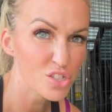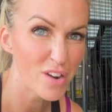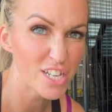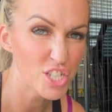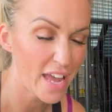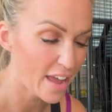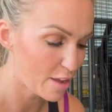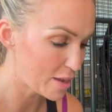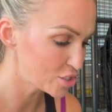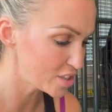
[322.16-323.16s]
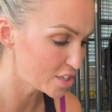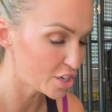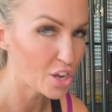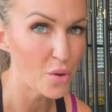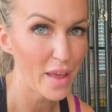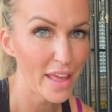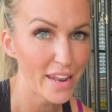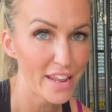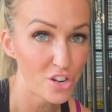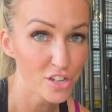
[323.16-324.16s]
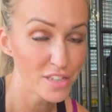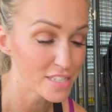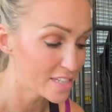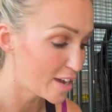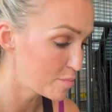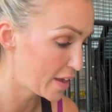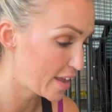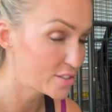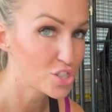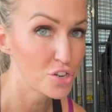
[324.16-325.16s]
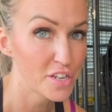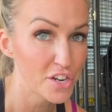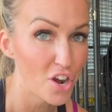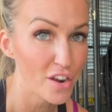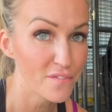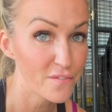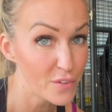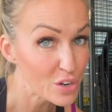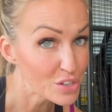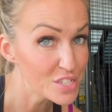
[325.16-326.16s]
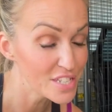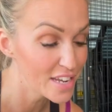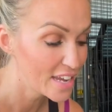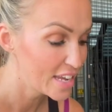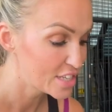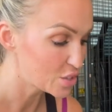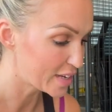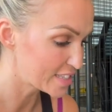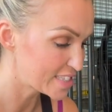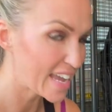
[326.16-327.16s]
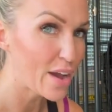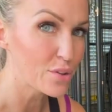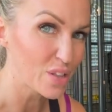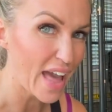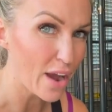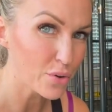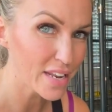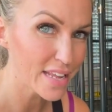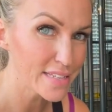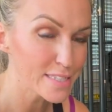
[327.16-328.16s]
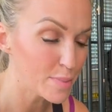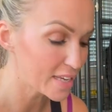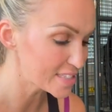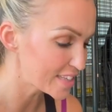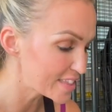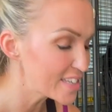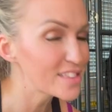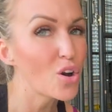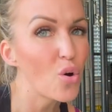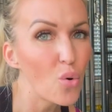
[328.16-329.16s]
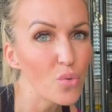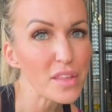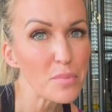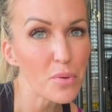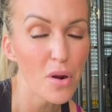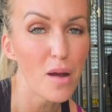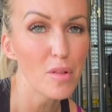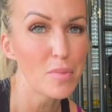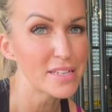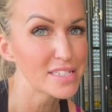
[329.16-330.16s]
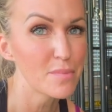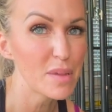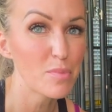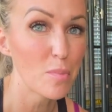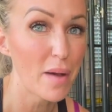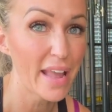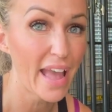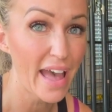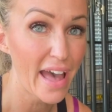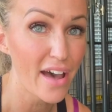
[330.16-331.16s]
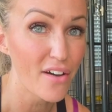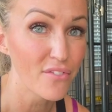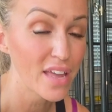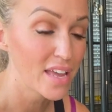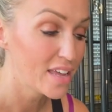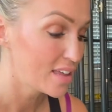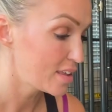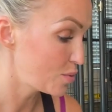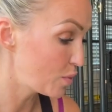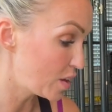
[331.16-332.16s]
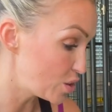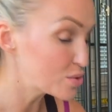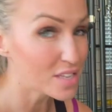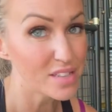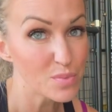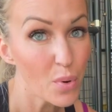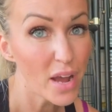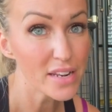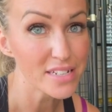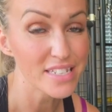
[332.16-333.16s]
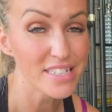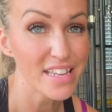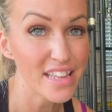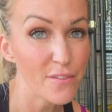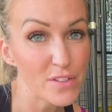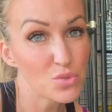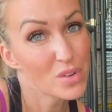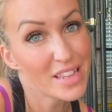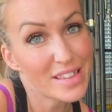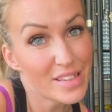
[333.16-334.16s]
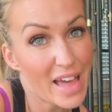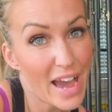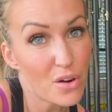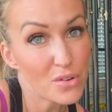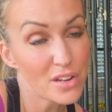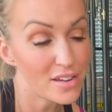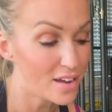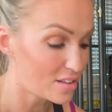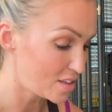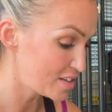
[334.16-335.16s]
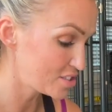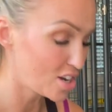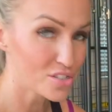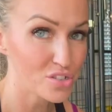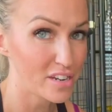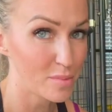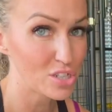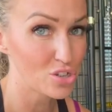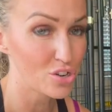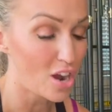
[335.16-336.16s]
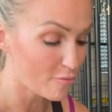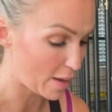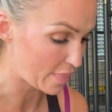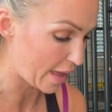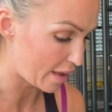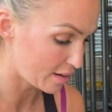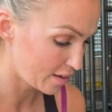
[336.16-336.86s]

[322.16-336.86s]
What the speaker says: scratch that. I'm actually gonna go ahead and hook this up and turn it on first so I can see how loud it is, because I think the only problem that some people might have in using this product is that if it's really loud, a lot of dogs are gonna be turned off by that.